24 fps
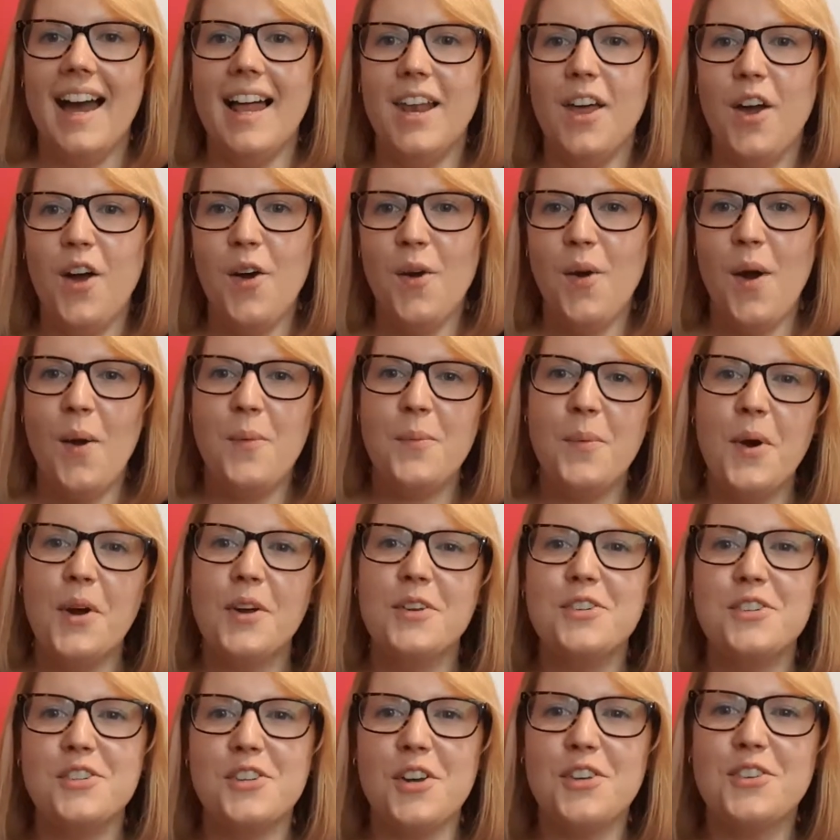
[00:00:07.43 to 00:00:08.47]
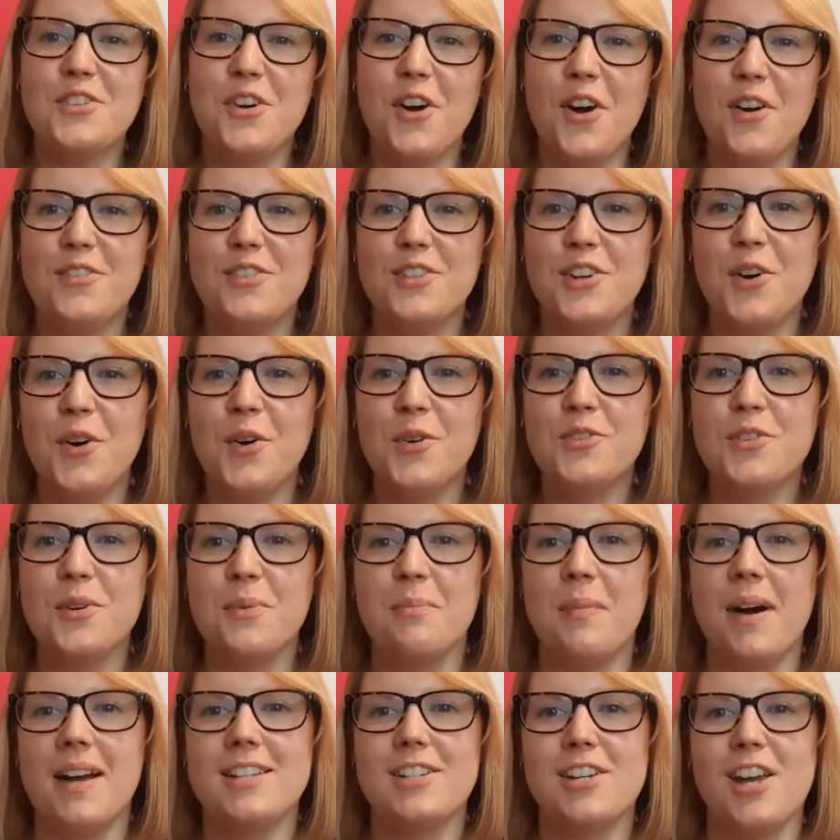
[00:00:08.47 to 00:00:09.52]
Hello and welcome to Joe's Crafty
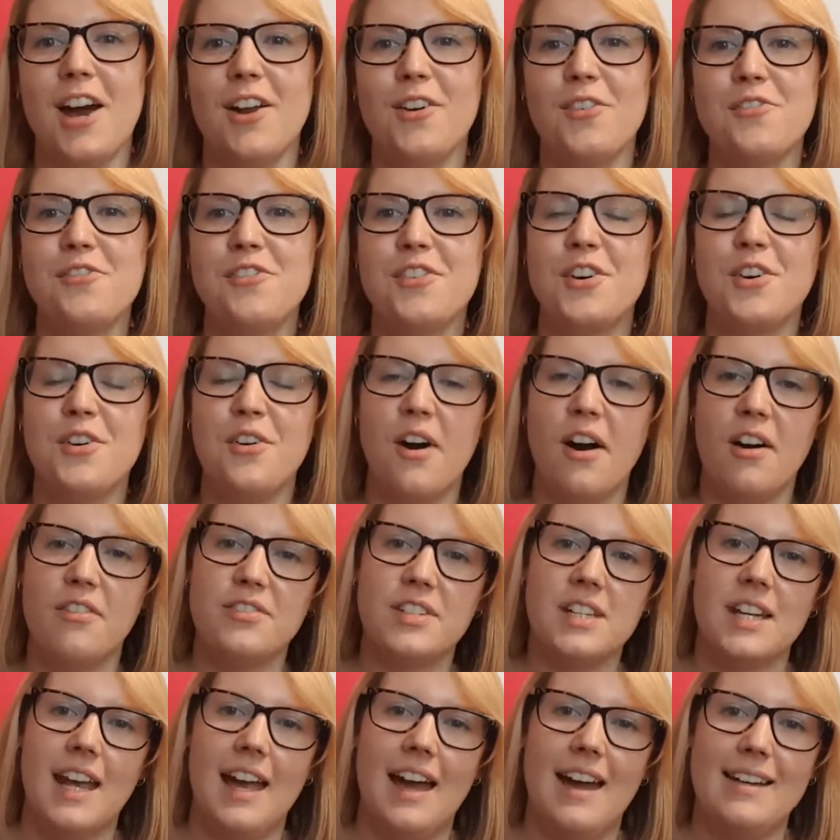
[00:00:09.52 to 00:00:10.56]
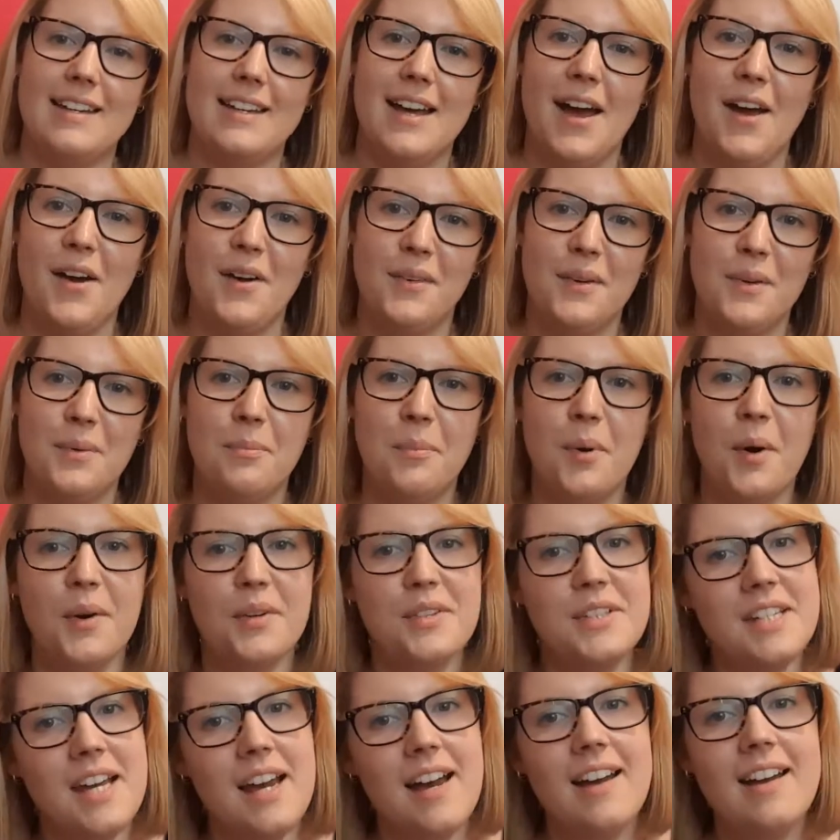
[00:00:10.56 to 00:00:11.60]
Cauldron, my channel for crafting and Harry
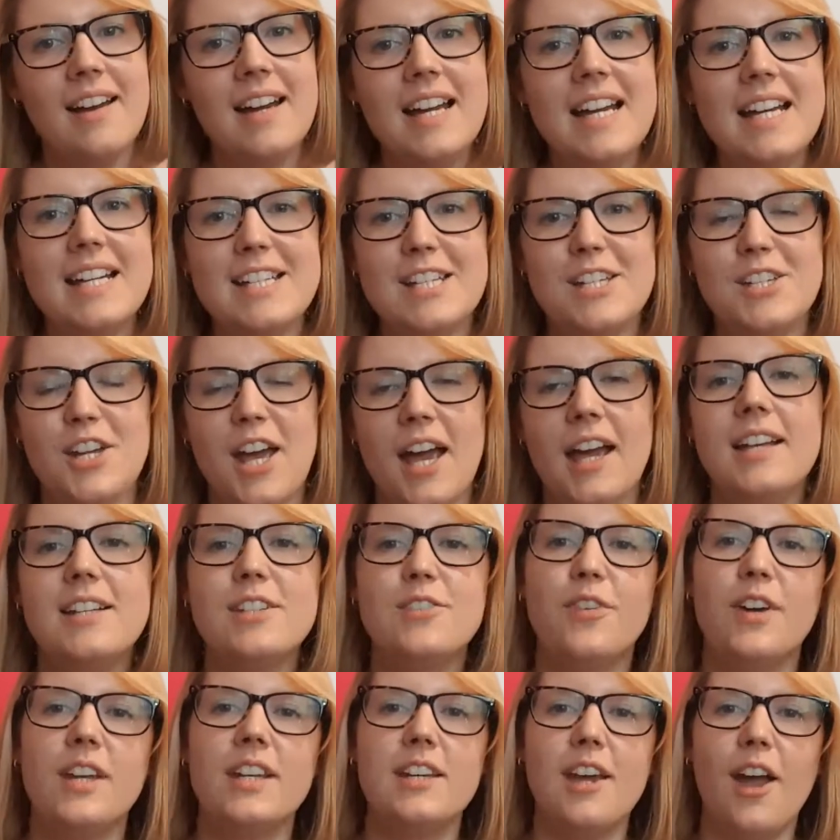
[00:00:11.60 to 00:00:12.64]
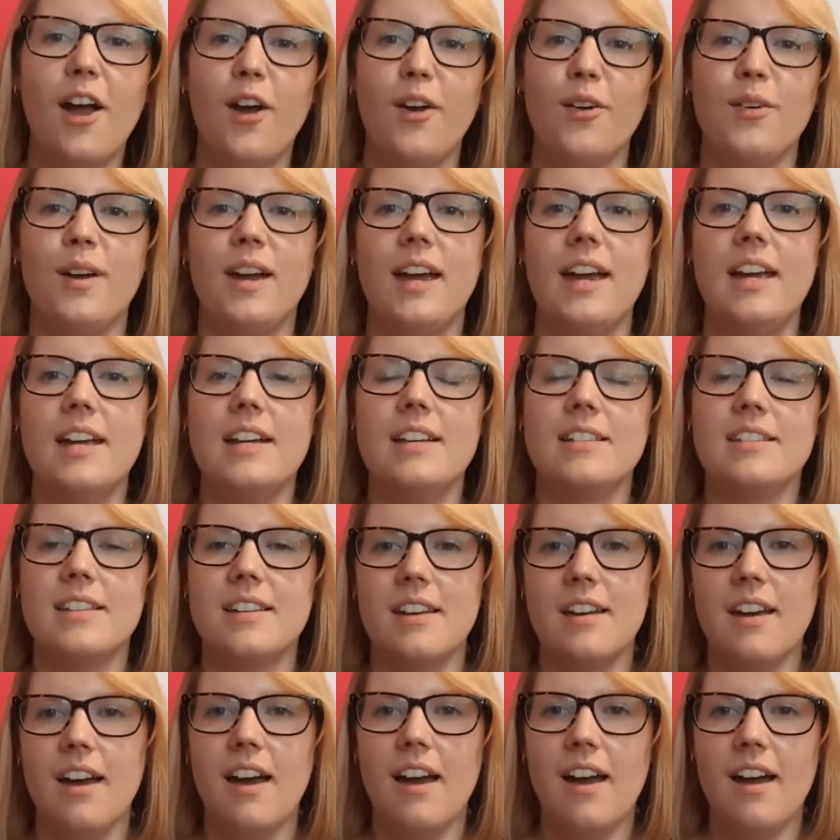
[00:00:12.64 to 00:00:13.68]
Potter. Today's video
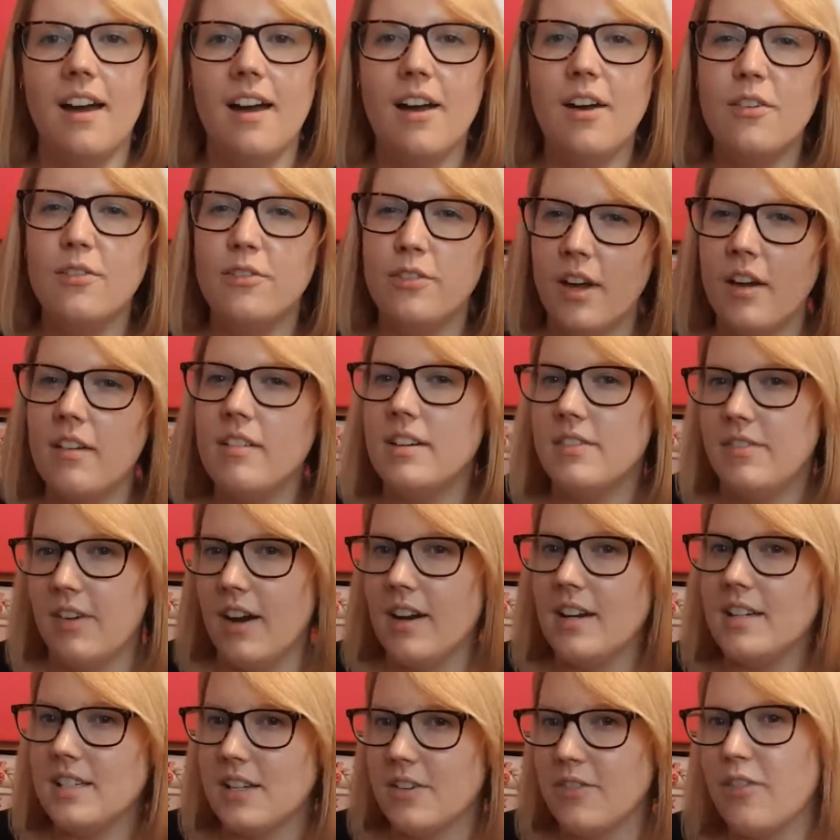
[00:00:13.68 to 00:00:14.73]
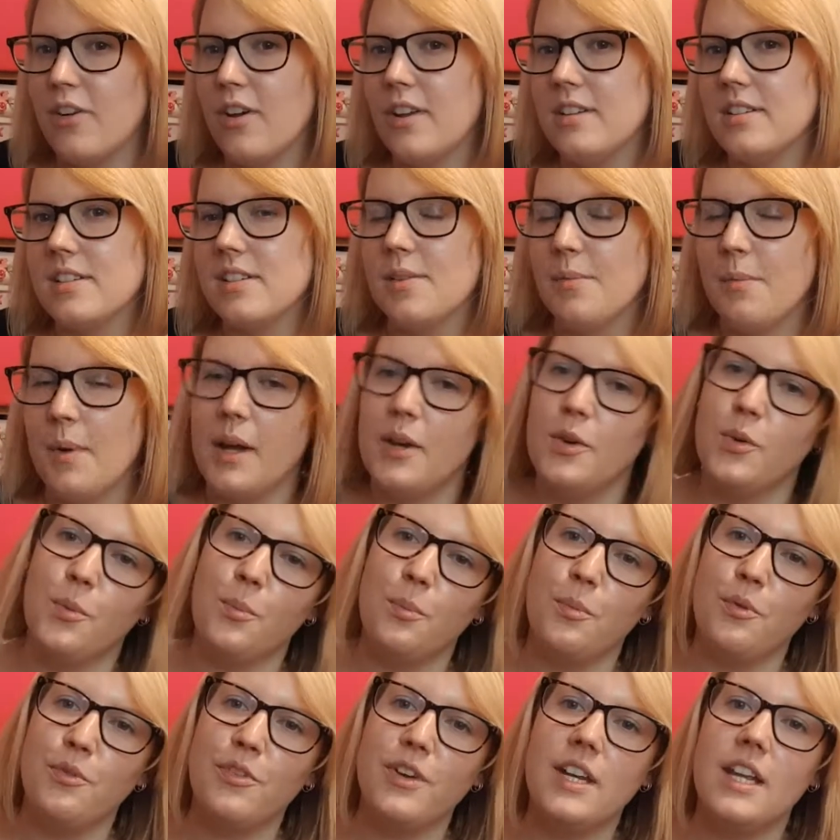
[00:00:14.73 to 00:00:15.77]
is very, very different to my
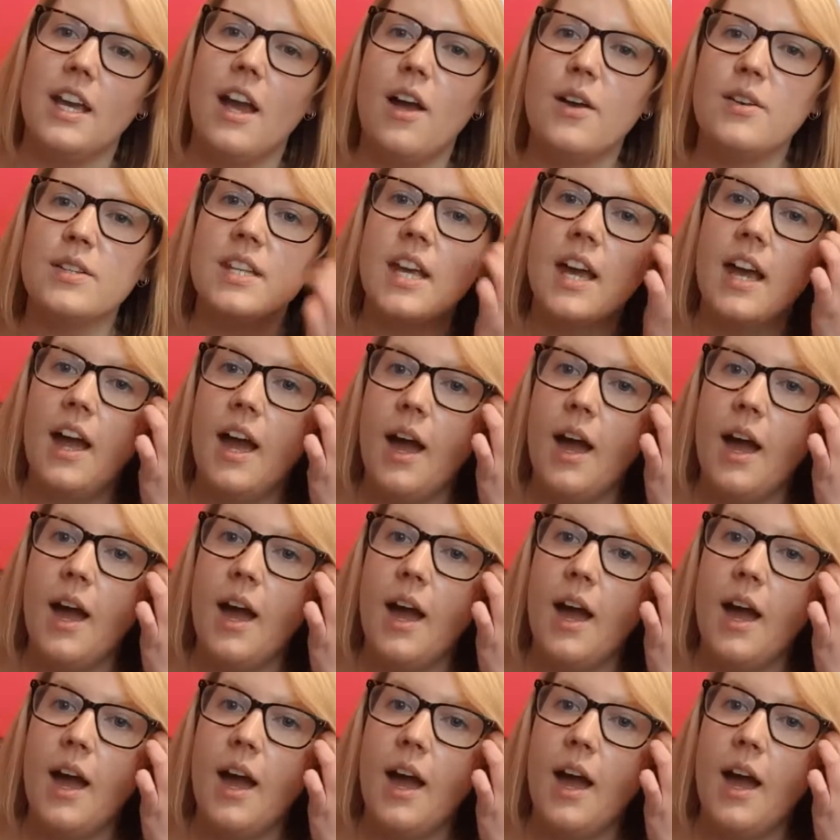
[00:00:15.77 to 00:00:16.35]
normal videos